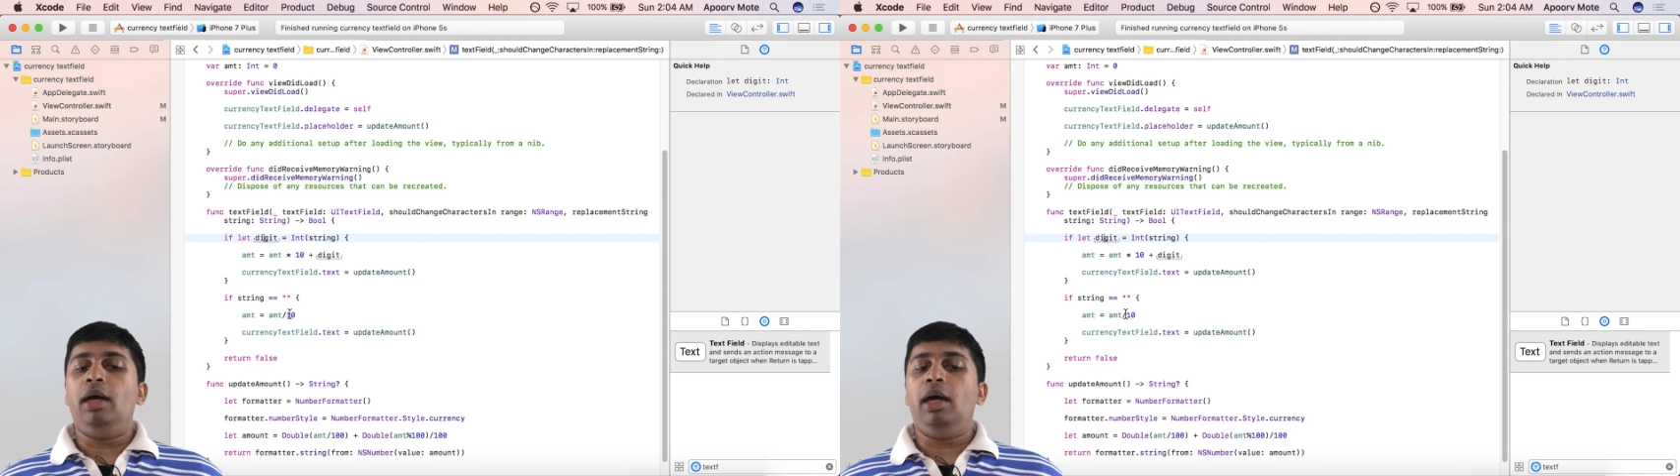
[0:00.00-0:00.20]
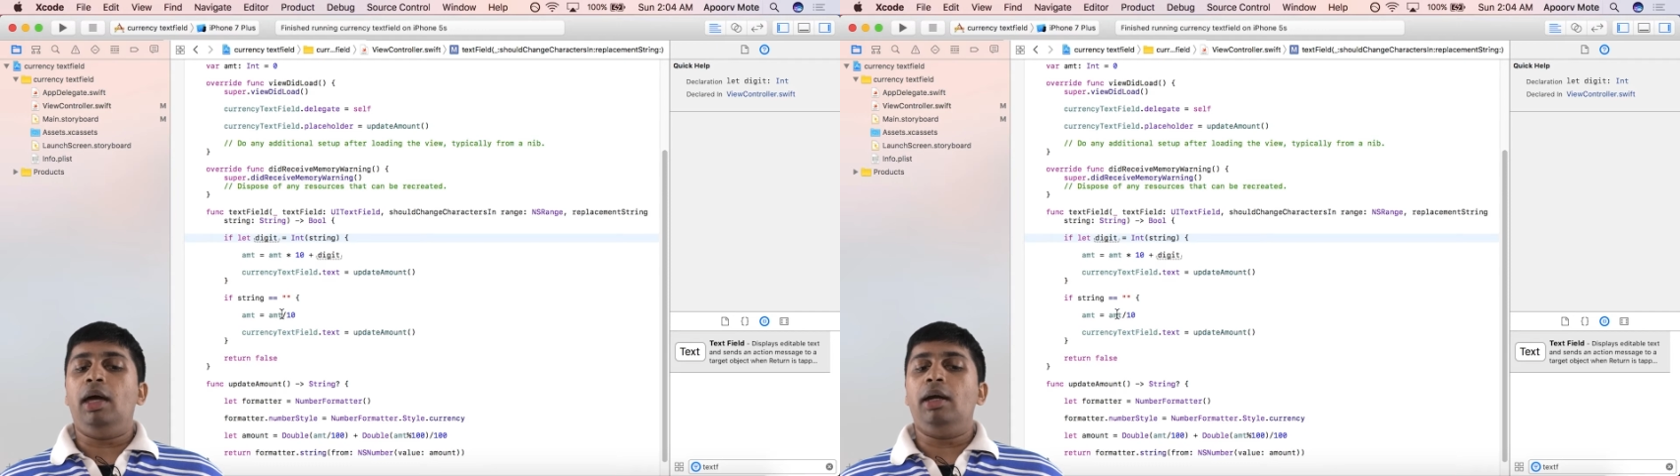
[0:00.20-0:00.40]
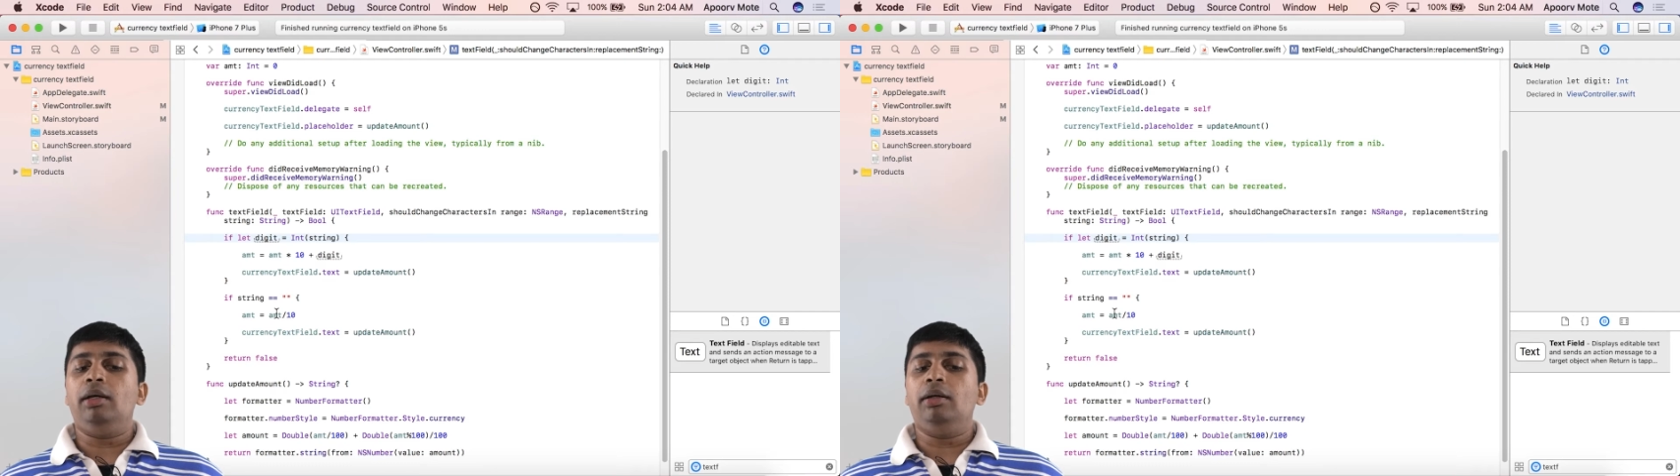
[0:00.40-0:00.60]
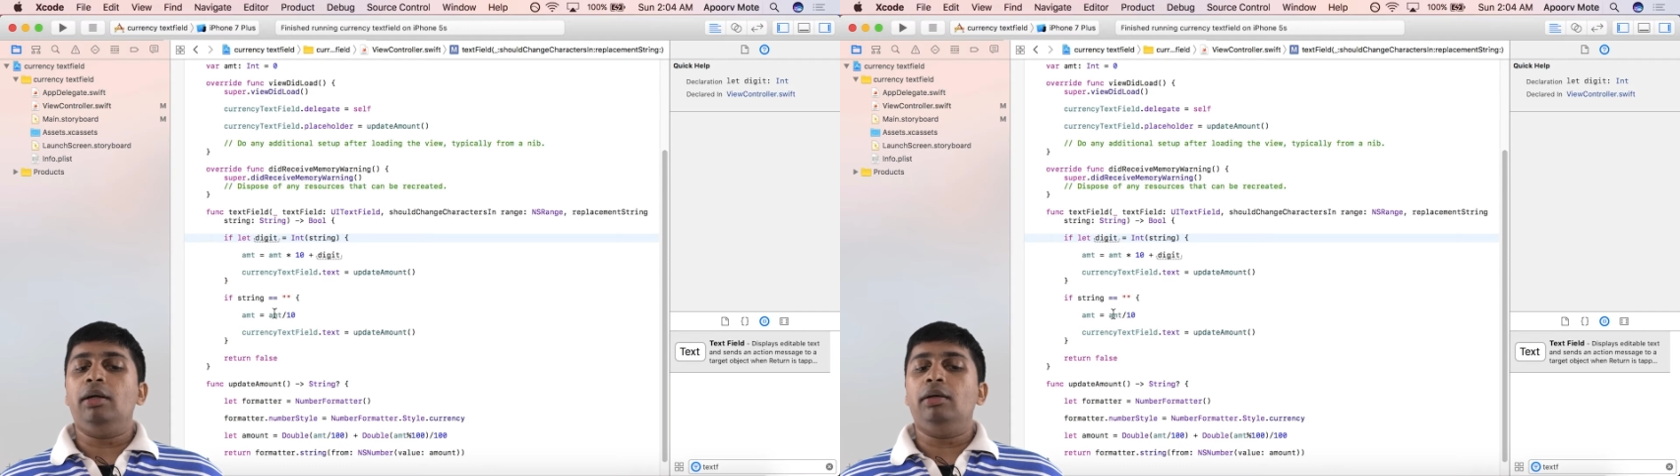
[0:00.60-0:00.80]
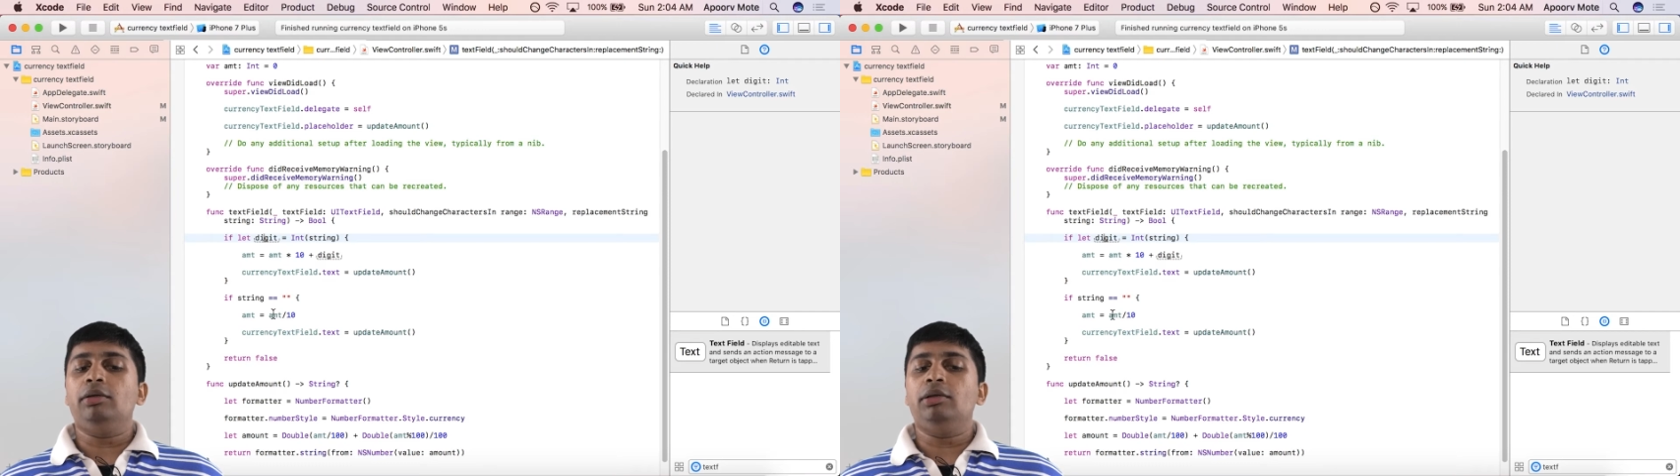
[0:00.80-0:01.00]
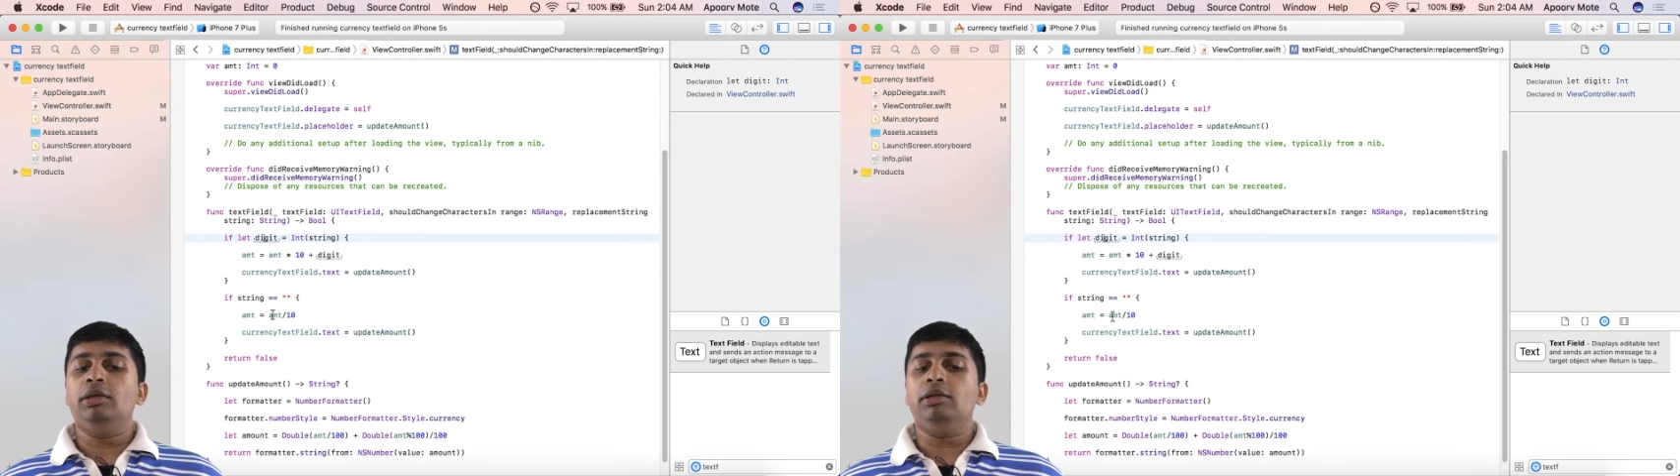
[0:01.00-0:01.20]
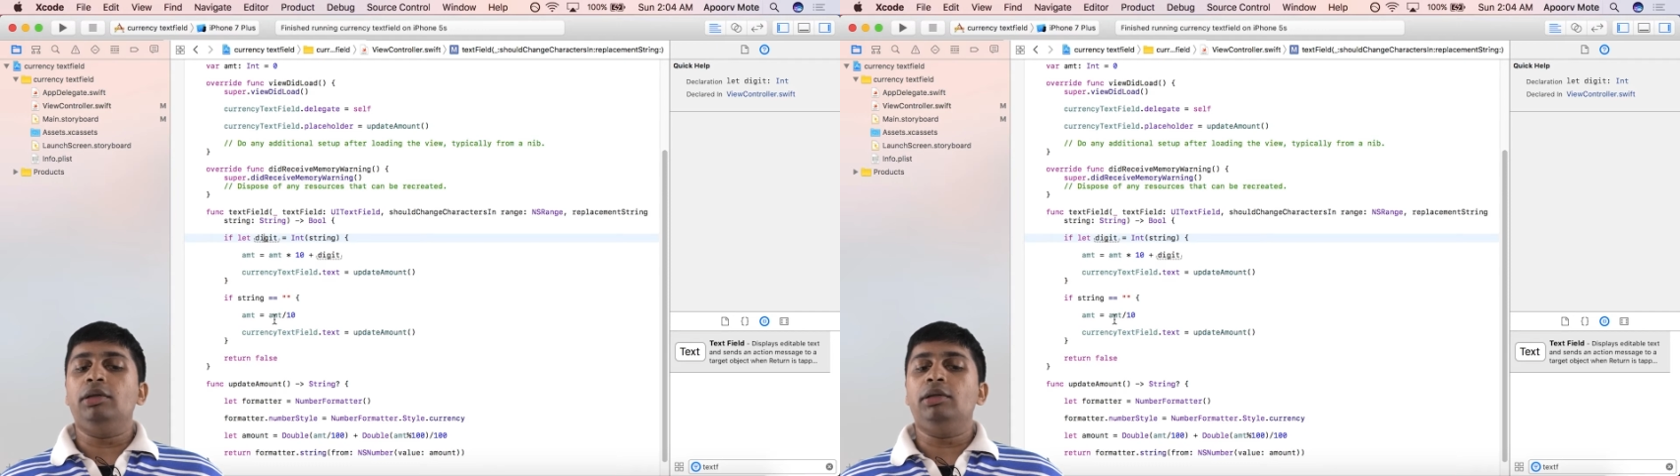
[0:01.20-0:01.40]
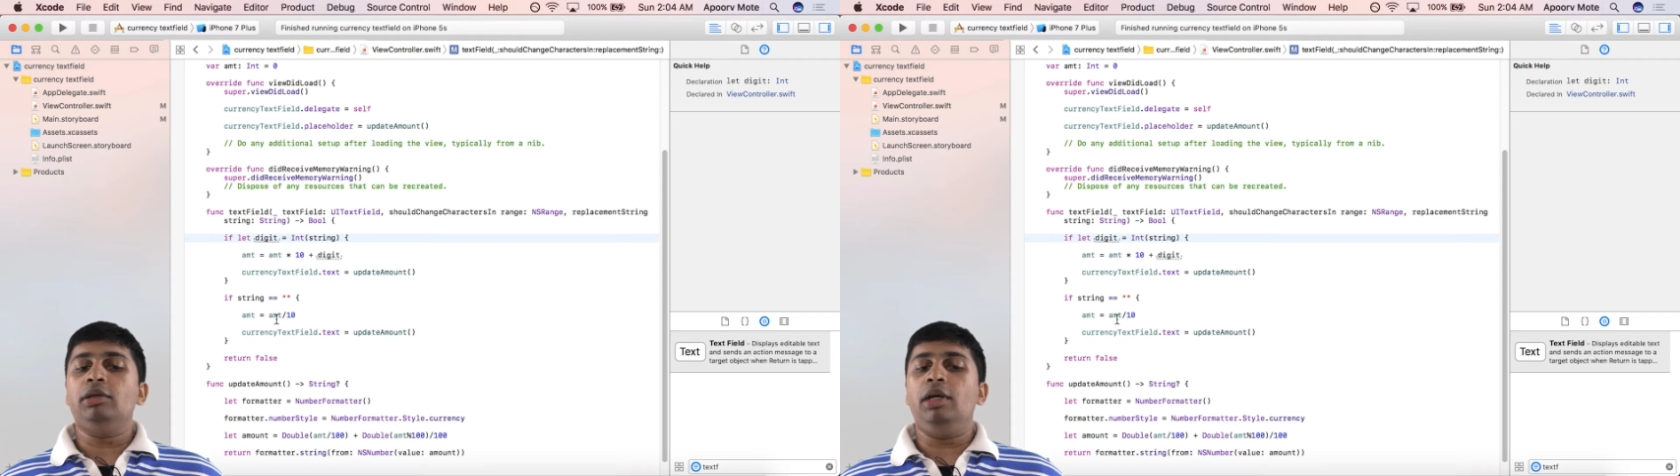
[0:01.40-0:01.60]
and since
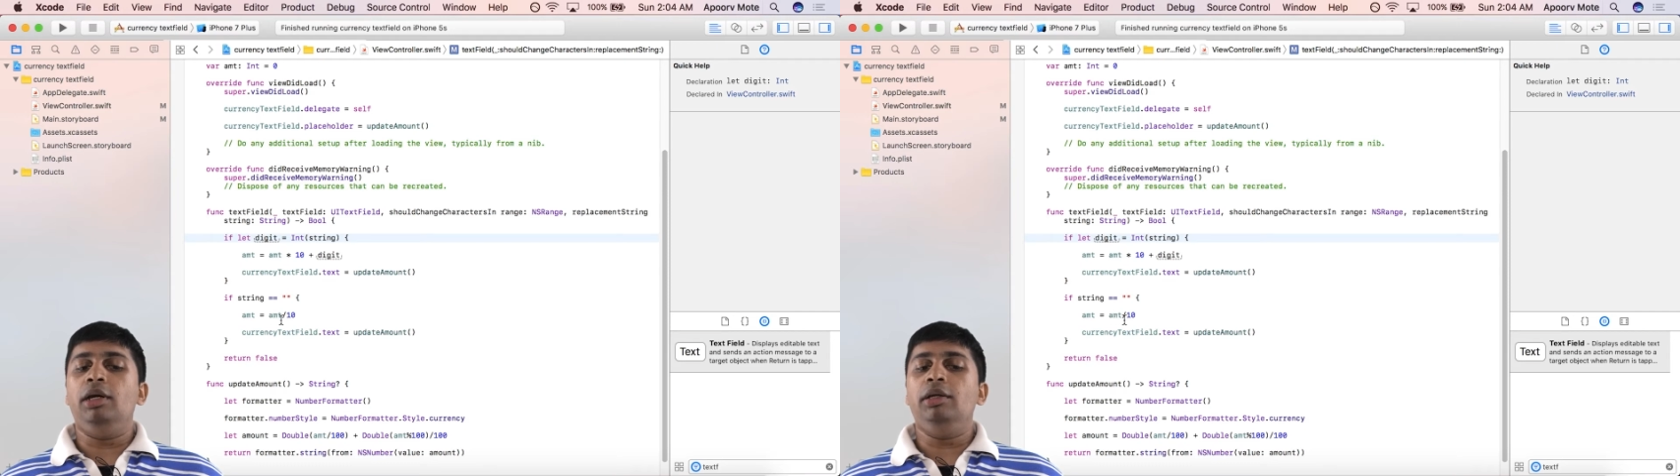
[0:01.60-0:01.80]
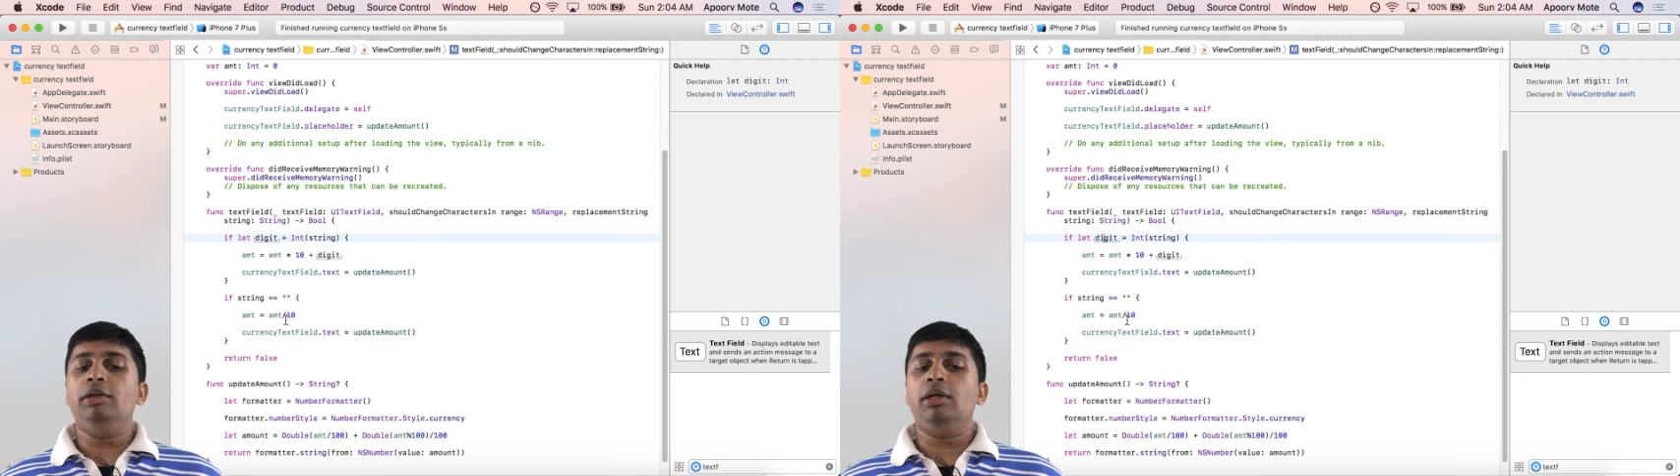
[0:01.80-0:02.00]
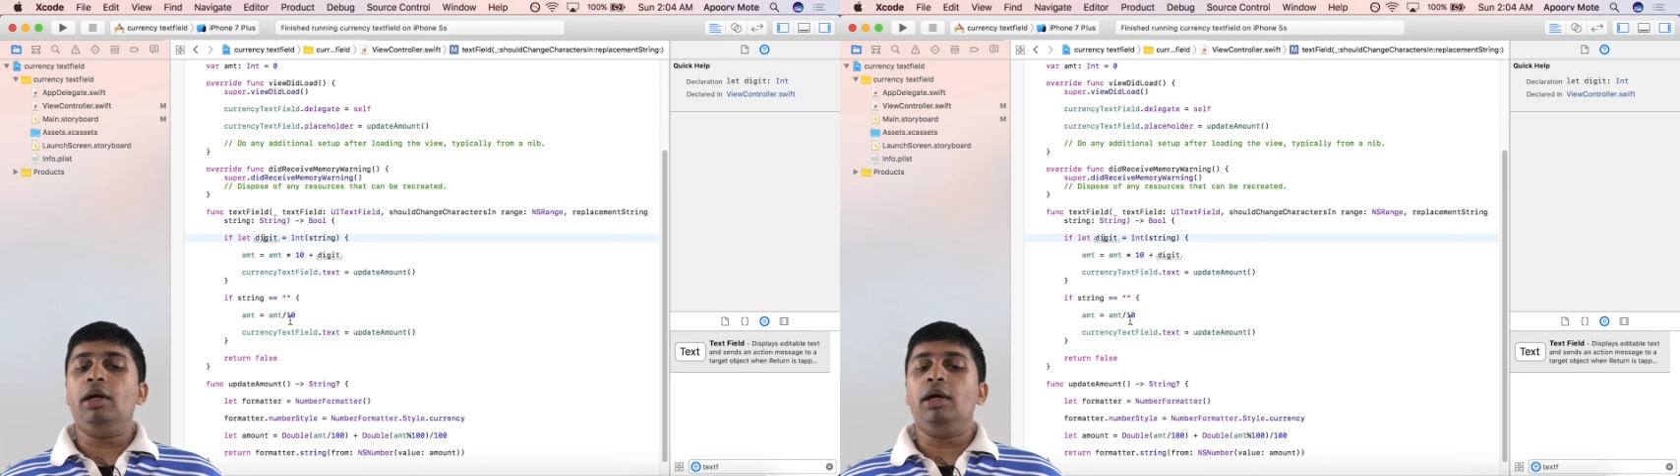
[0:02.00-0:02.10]
this is an integer,